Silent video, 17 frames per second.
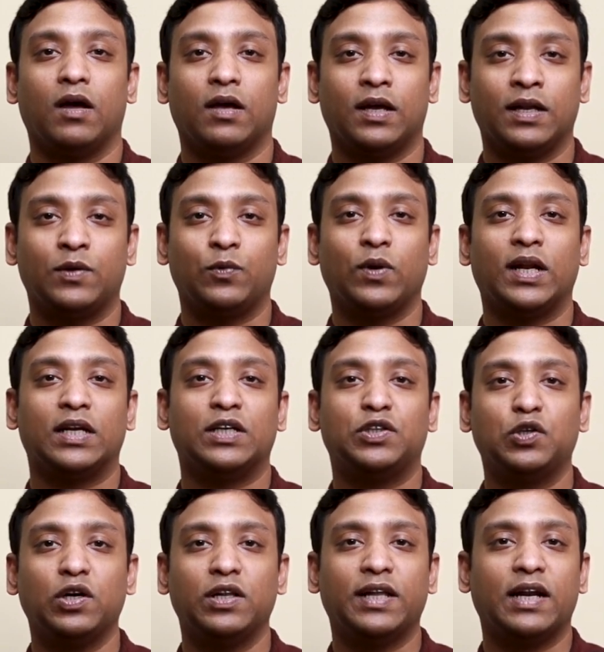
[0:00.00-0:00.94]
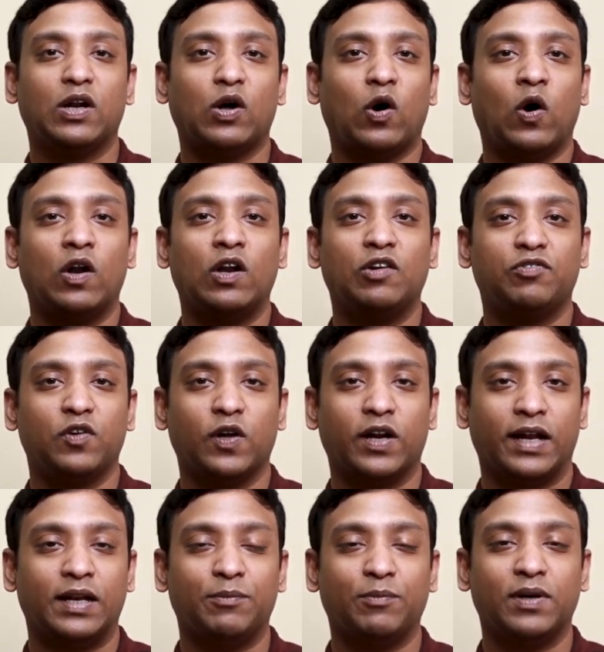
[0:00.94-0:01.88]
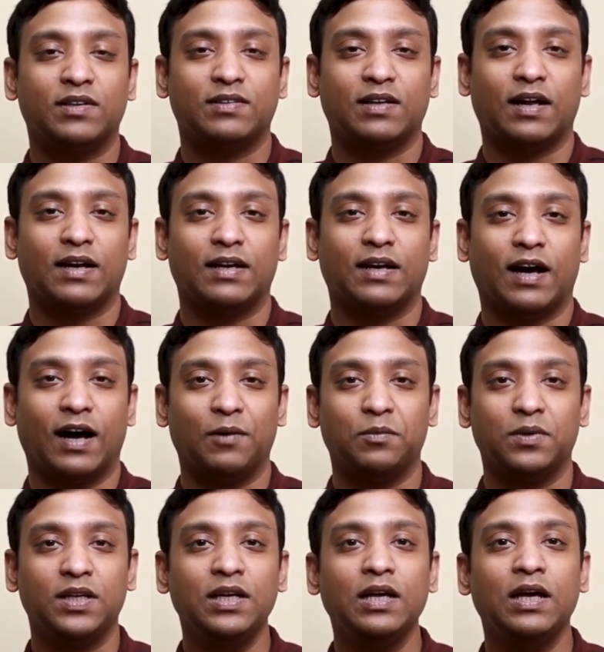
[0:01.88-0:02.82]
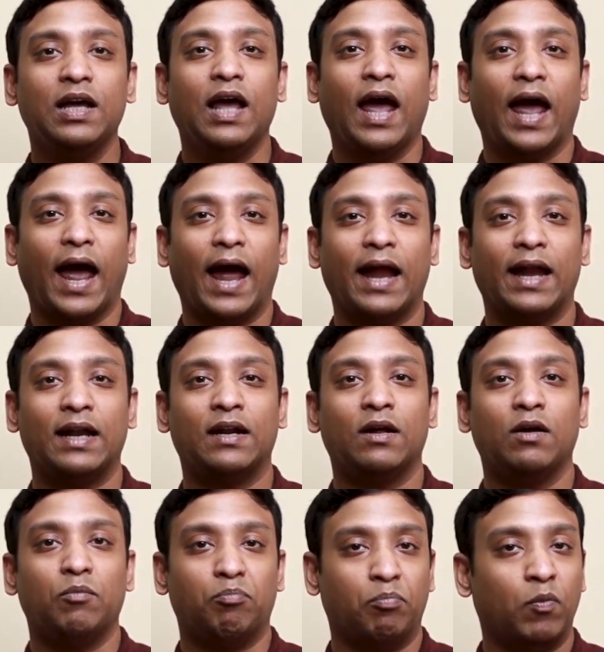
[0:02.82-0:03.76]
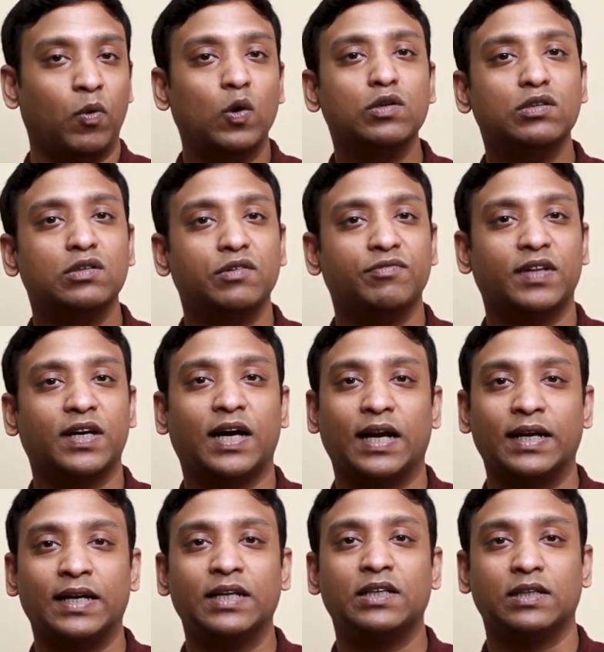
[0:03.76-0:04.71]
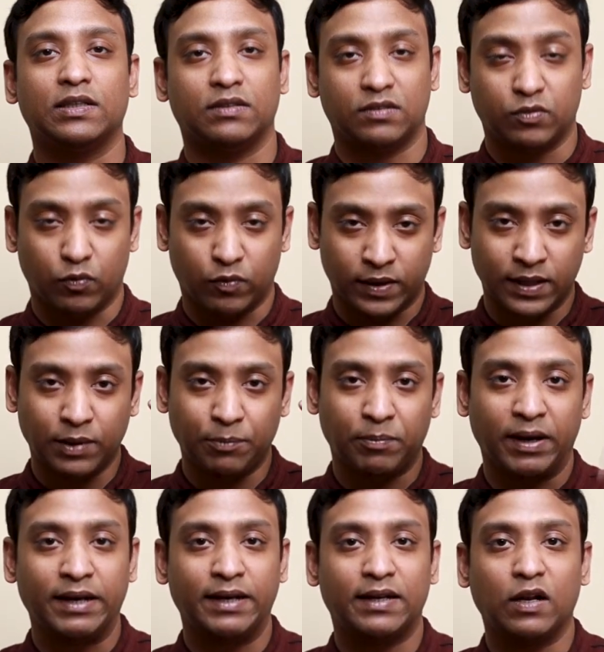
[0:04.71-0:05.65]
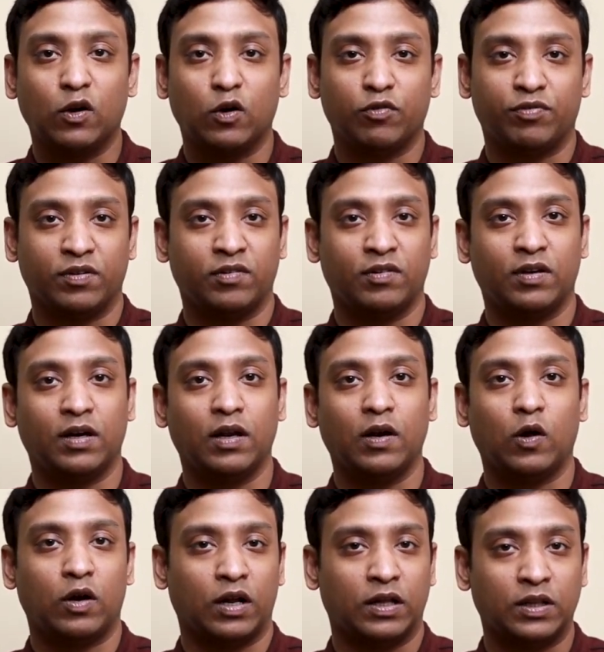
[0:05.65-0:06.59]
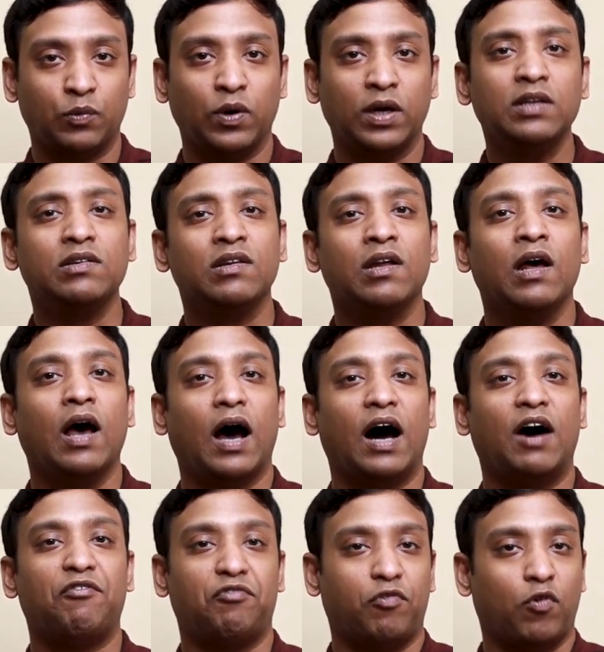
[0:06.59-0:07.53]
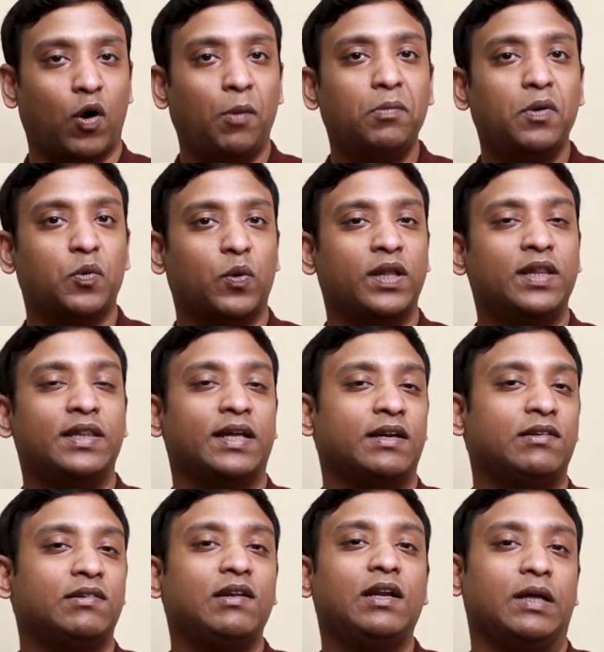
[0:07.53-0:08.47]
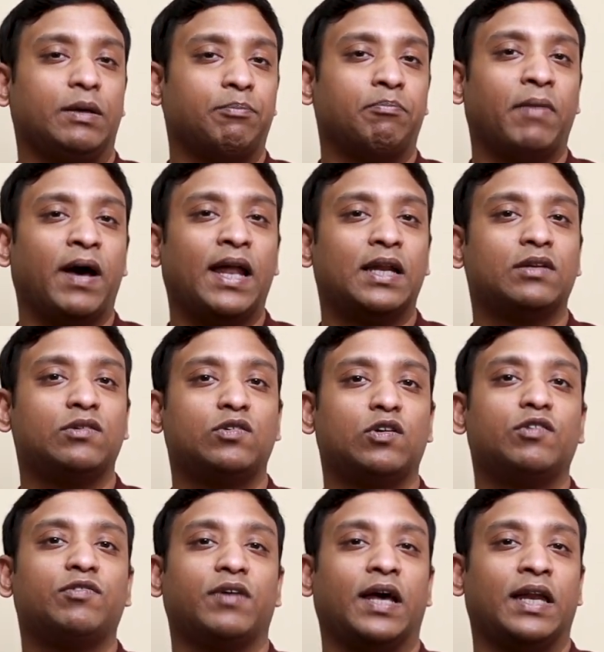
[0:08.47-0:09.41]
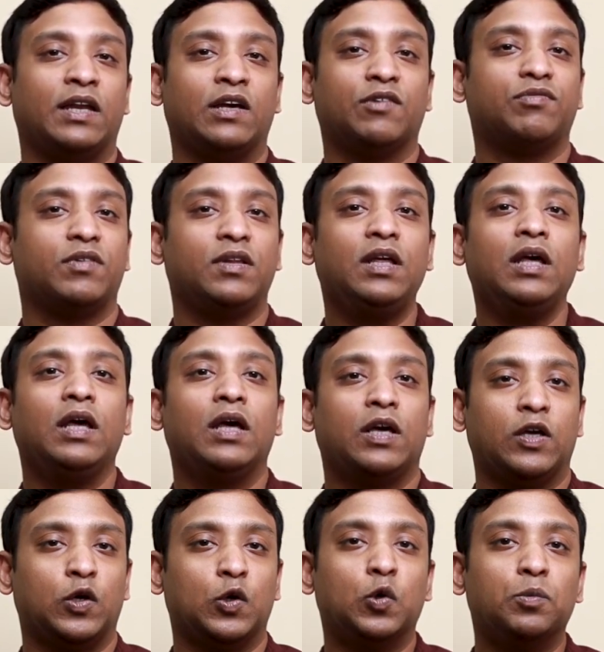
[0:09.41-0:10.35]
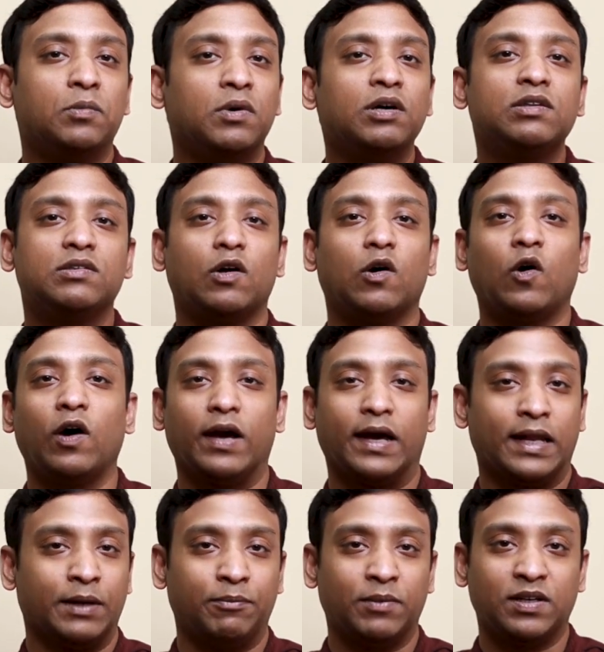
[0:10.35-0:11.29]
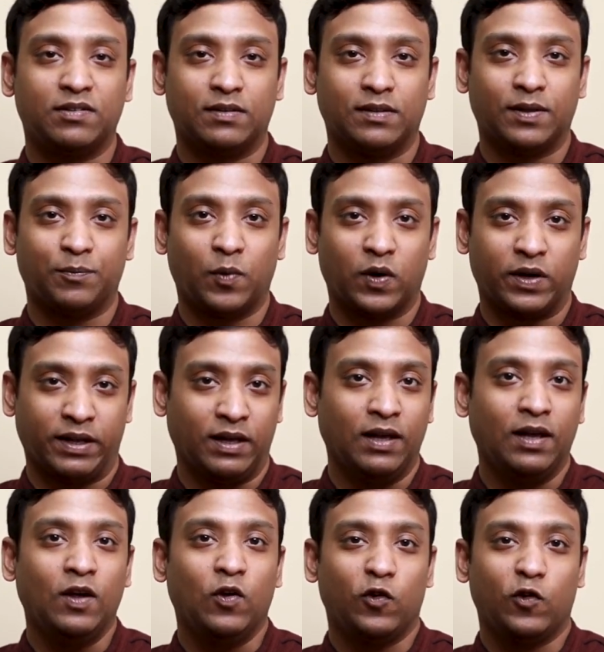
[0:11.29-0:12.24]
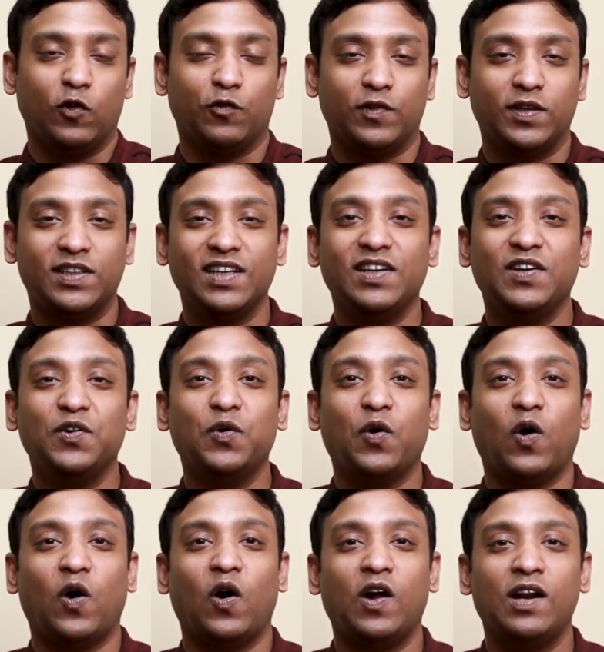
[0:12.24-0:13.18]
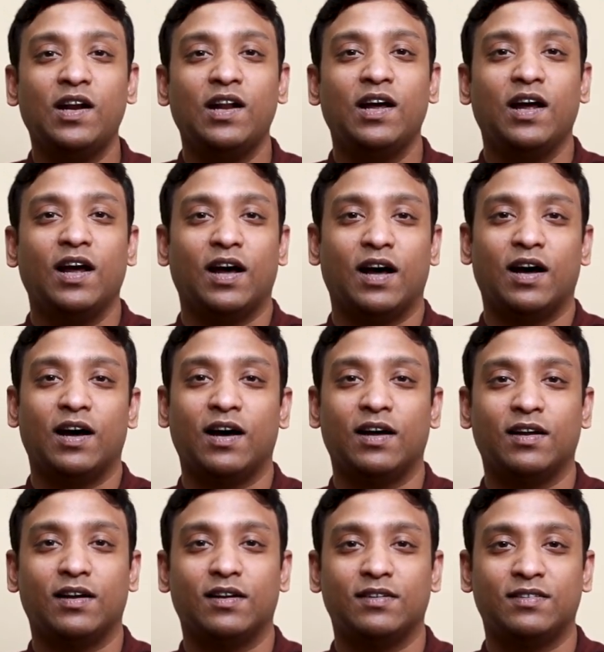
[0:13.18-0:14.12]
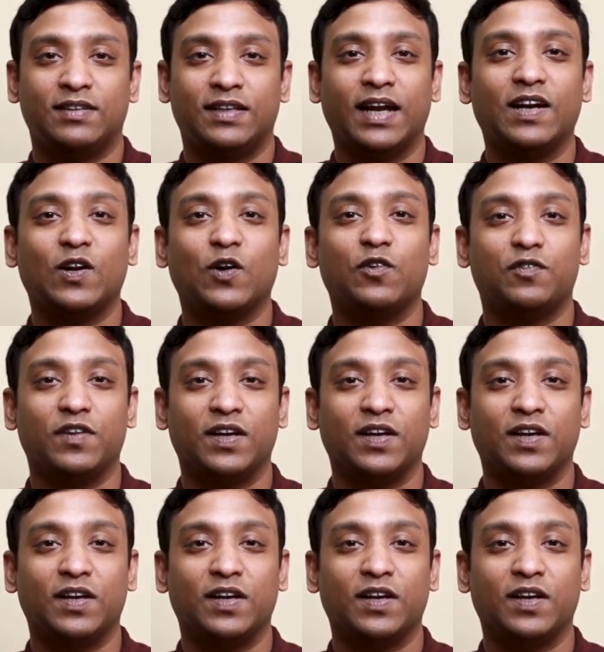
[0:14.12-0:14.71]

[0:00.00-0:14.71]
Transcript: it will ensure that all of your elements are in harmony, and most of the conditions, whether mental or physical or otherwise, are formed when there is an imbalance of any of the humors or elements in the body. So wishing you all a state of